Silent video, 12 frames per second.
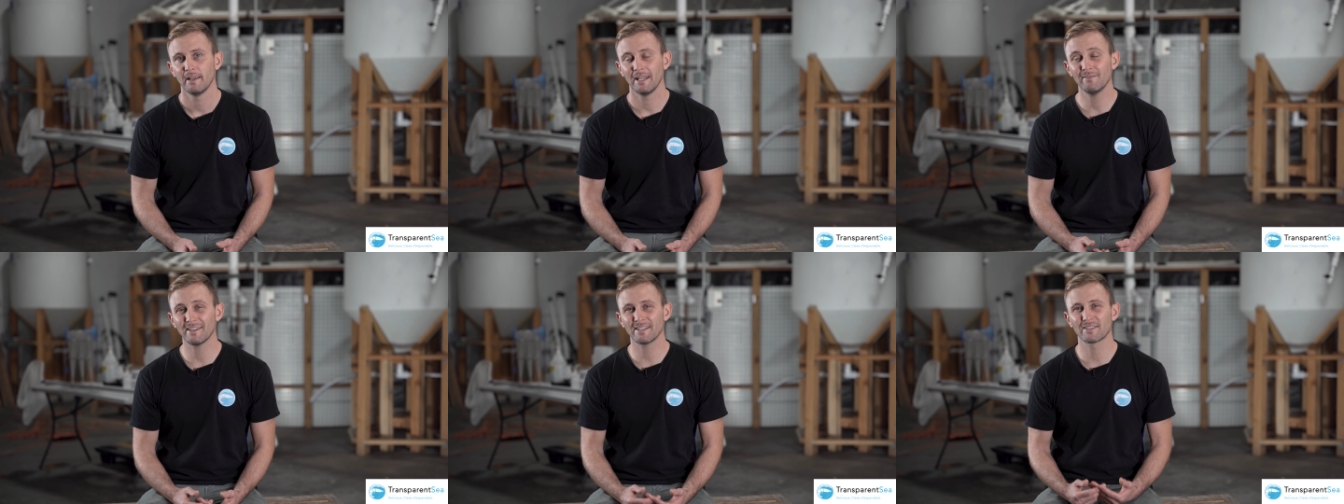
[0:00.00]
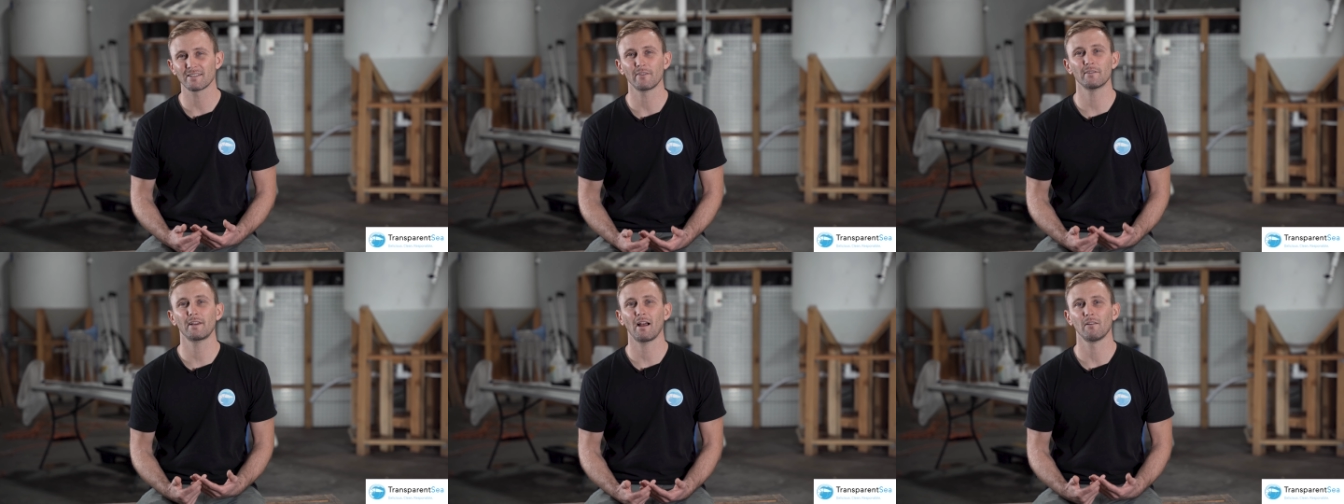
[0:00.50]
Even in
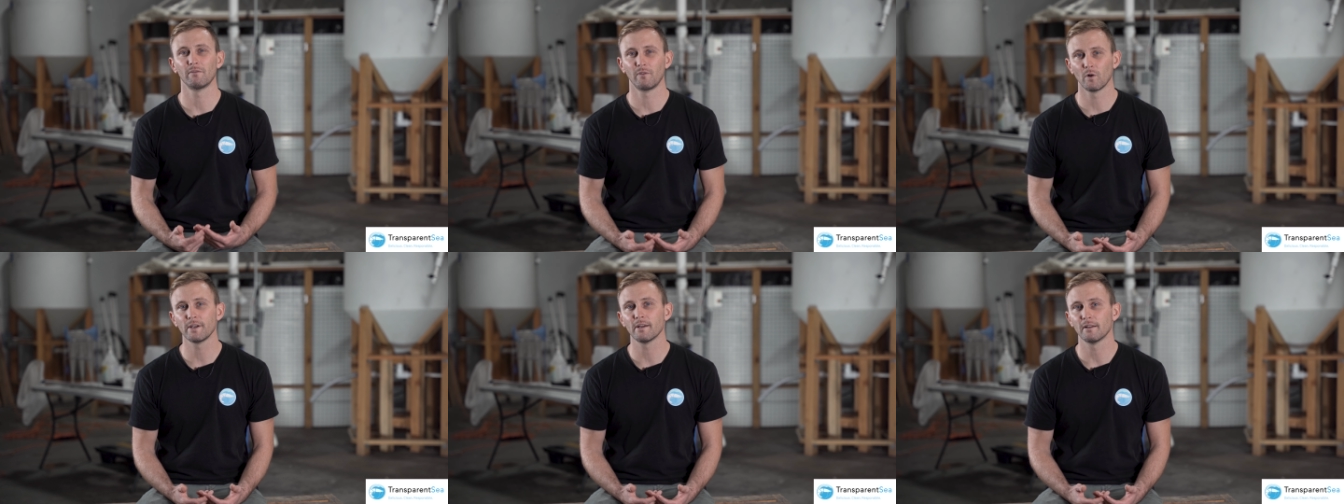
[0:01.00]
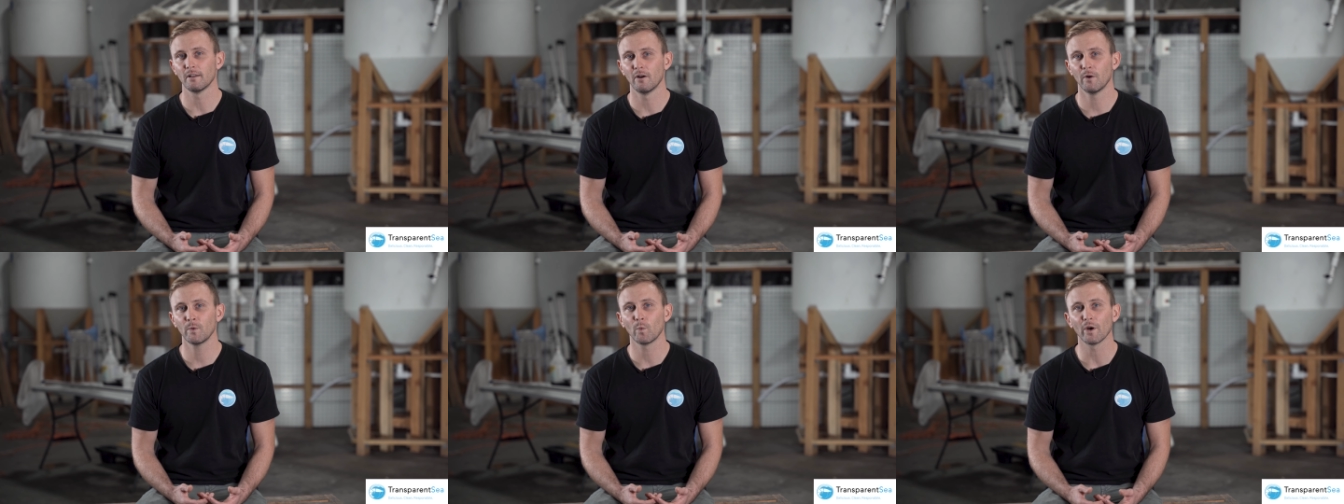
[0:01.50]
Southern California
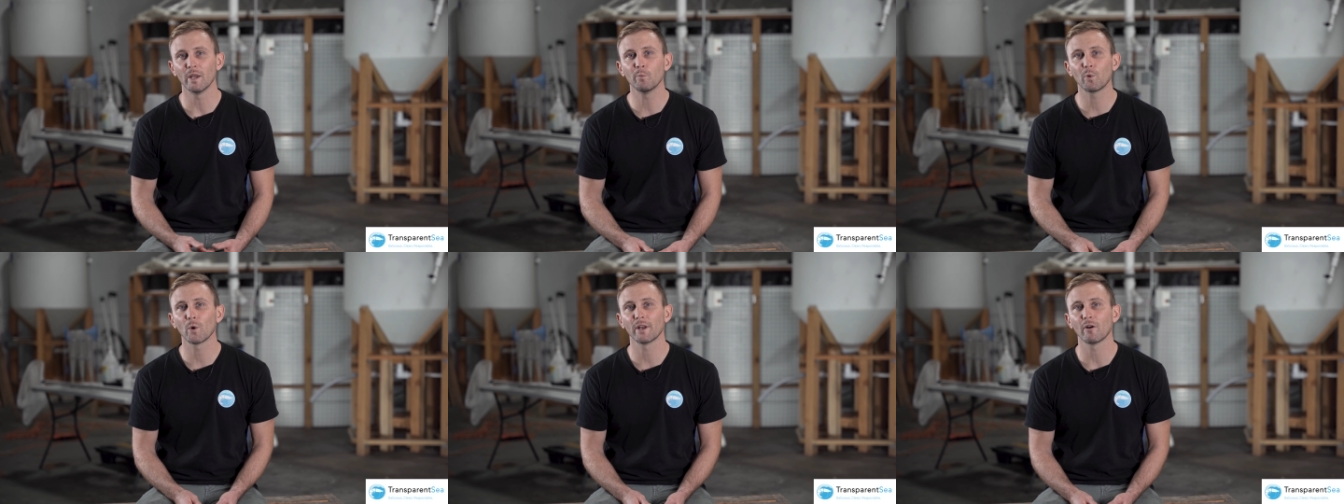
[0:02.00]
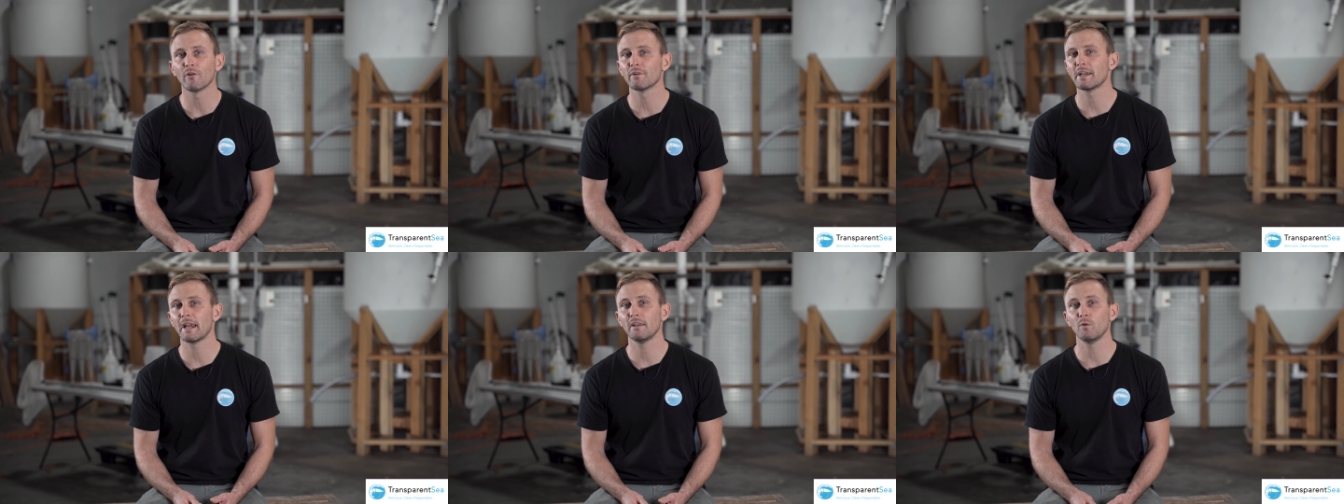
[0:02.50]
alone, we're importing over
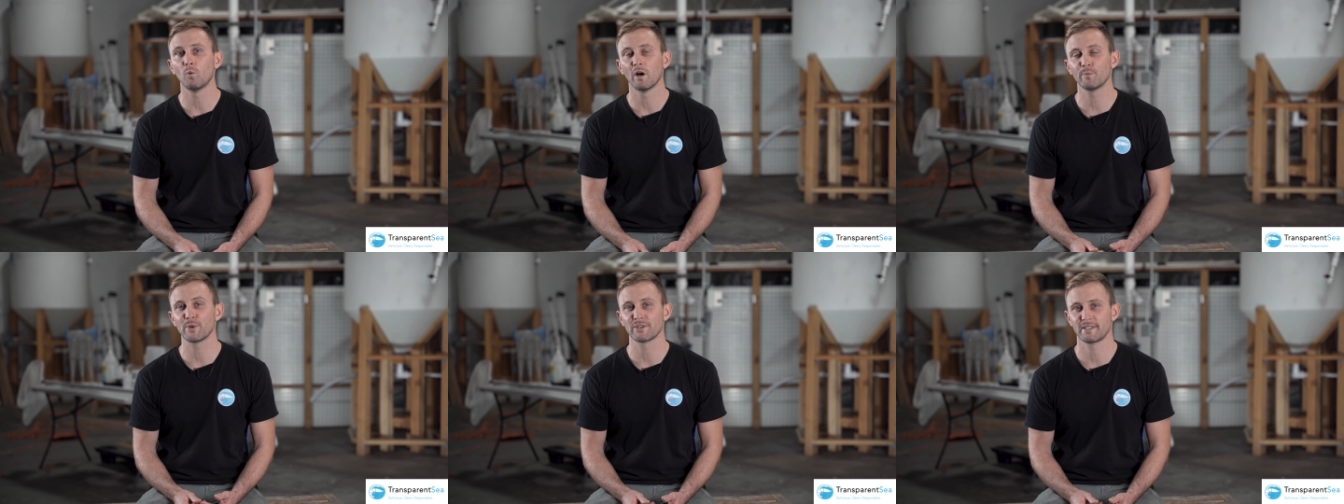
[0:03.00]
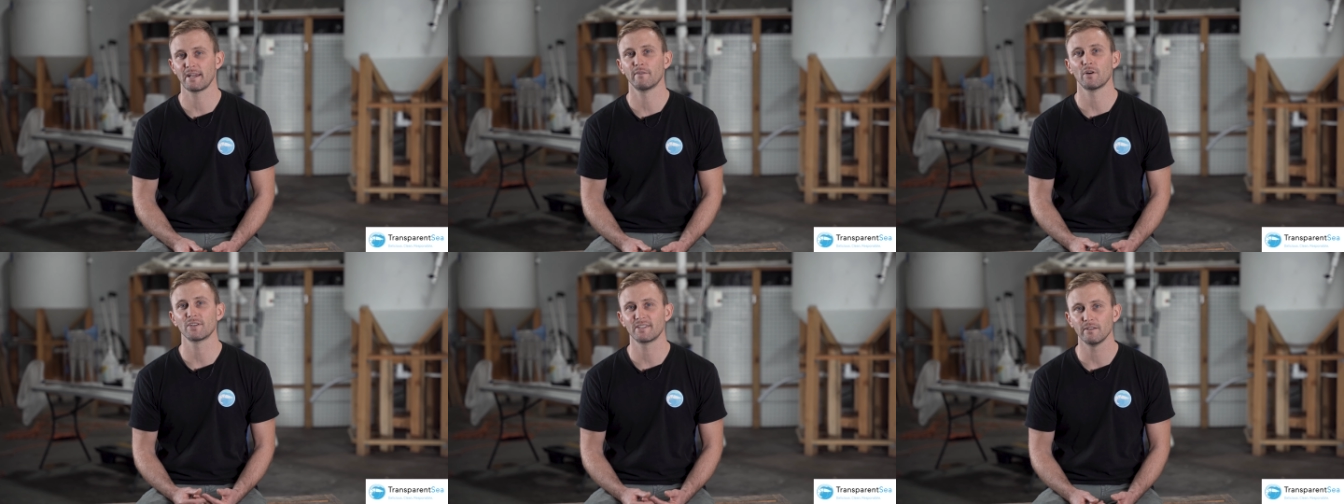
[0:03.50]
91%
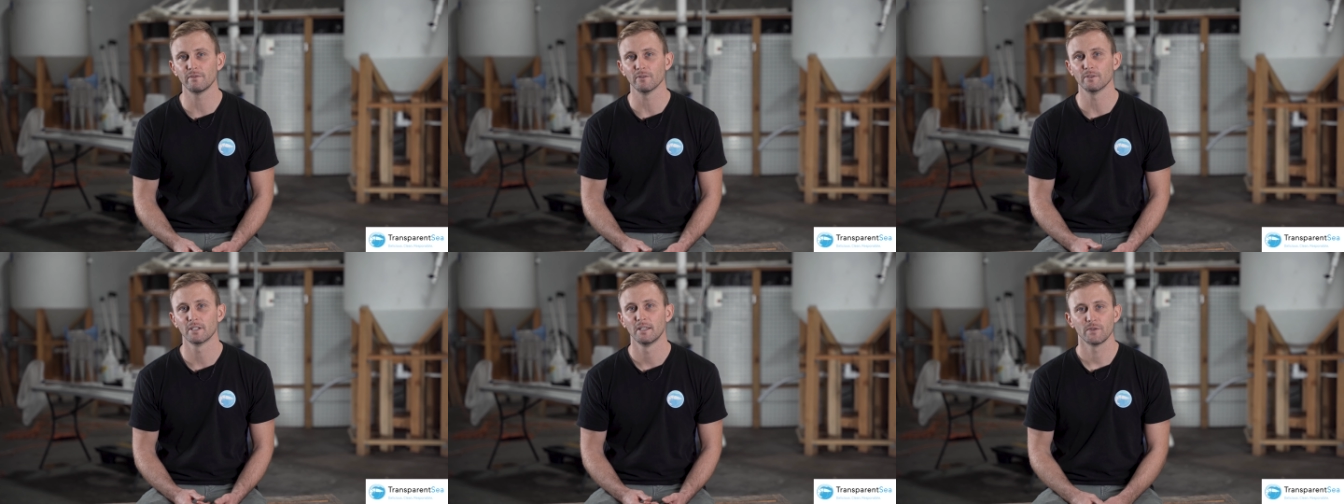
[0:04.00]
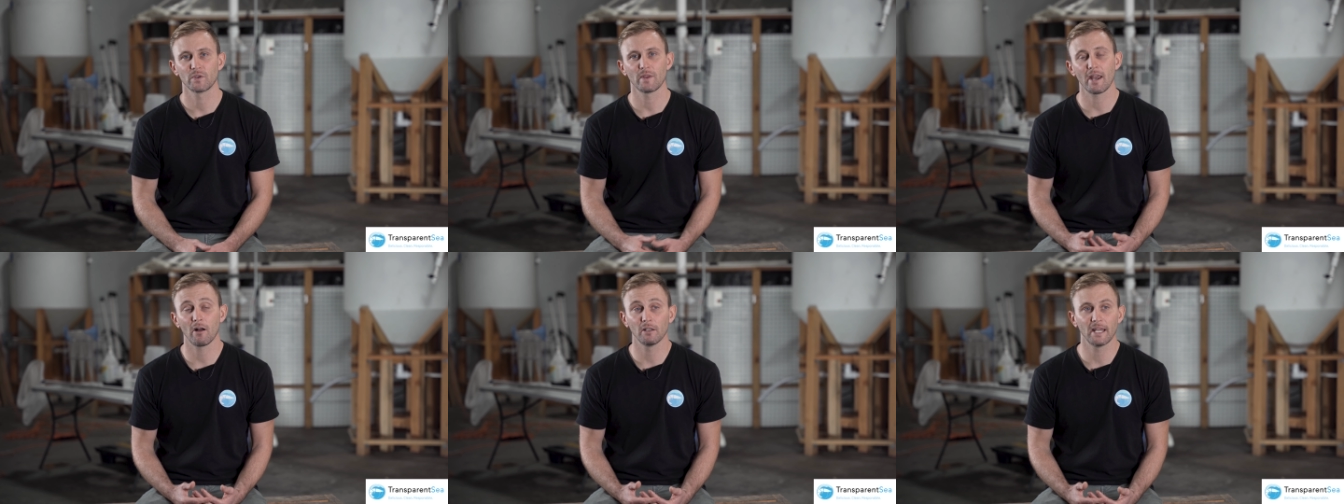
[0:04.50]
of our seafood. So
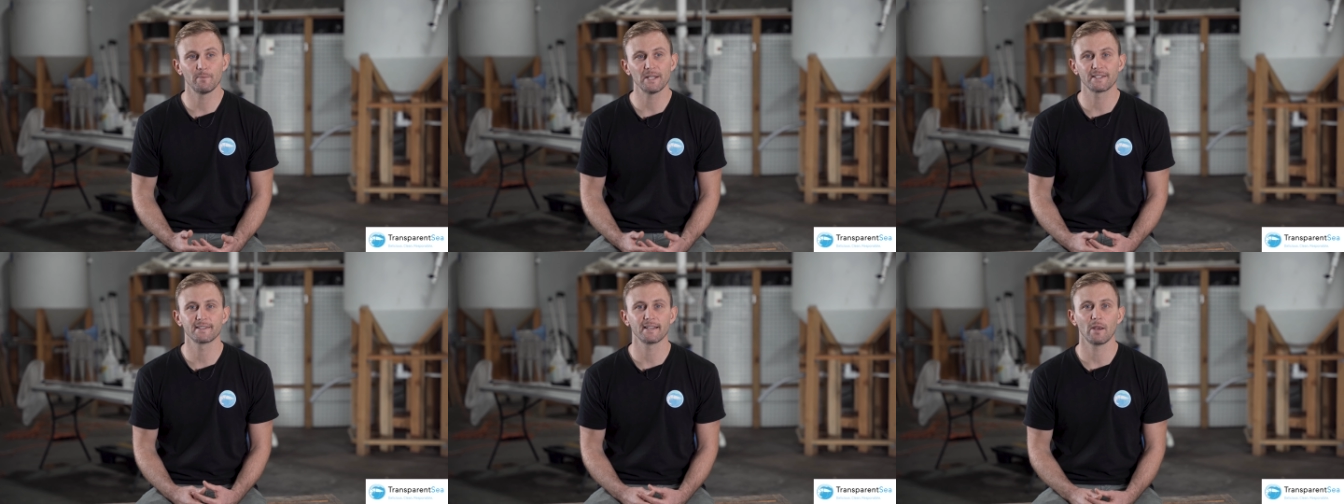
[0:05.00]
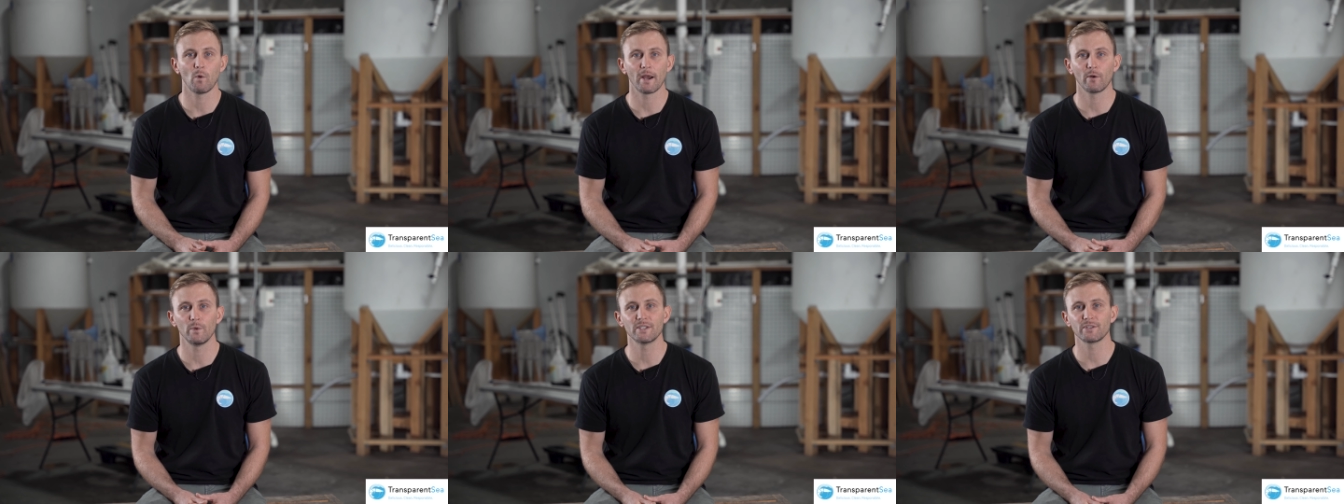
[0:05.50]
that all led me to say, why
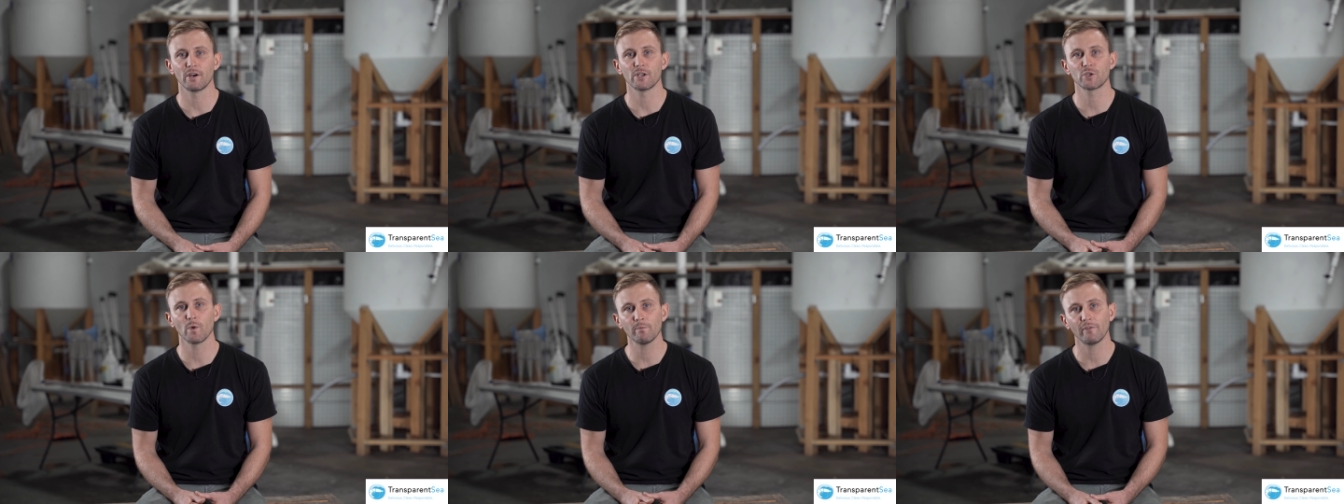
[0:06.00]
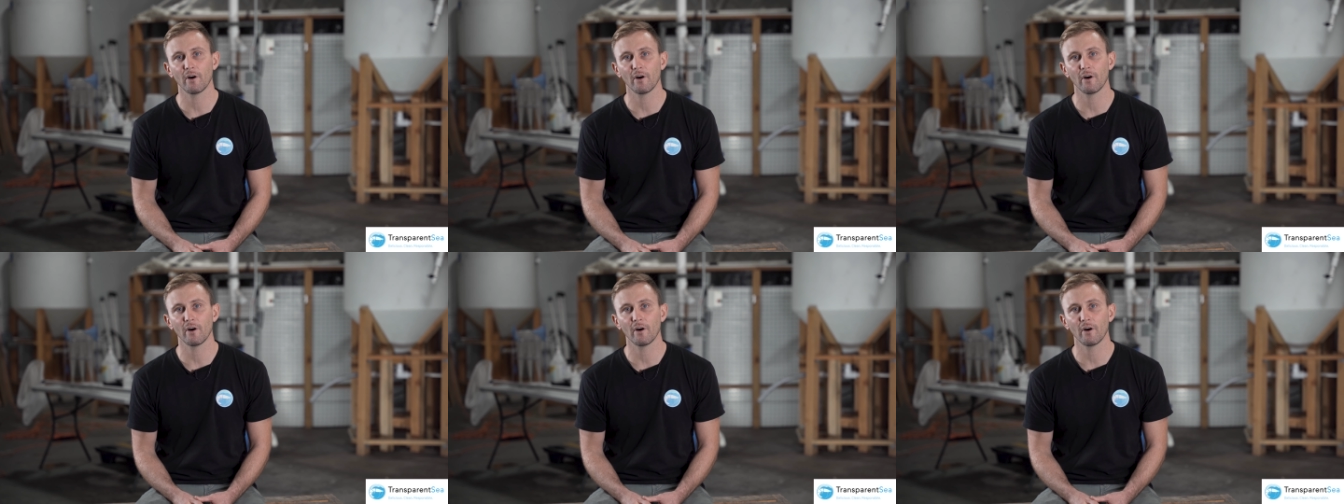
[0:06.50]
don't we start a shrimp